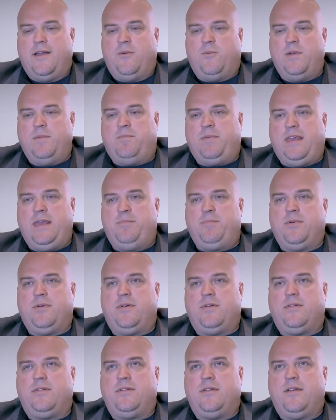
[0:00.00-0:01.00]
when
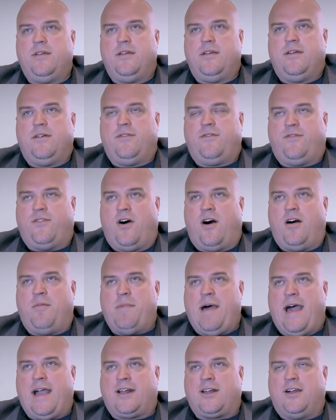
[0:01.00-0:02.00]
people fall
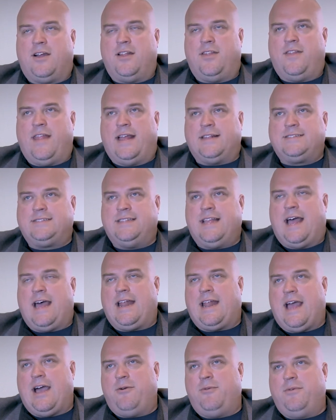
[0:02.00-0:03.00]
back on that's
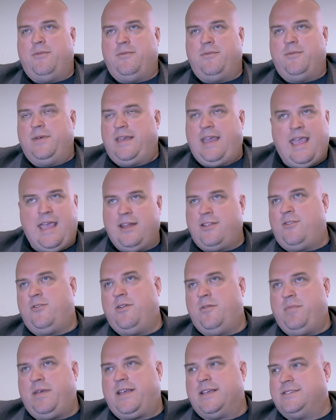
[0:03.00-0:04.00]
not how we can't
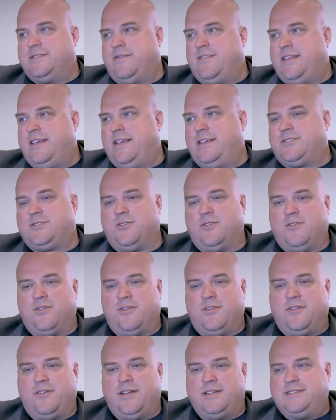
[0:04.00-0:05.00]
do it because of this
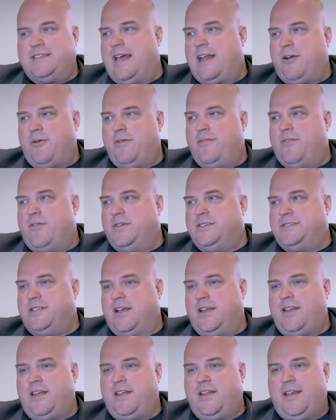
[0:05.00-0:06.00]
or it's not how we've always
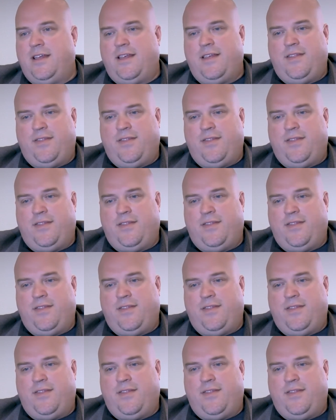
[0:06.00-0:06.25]
done it,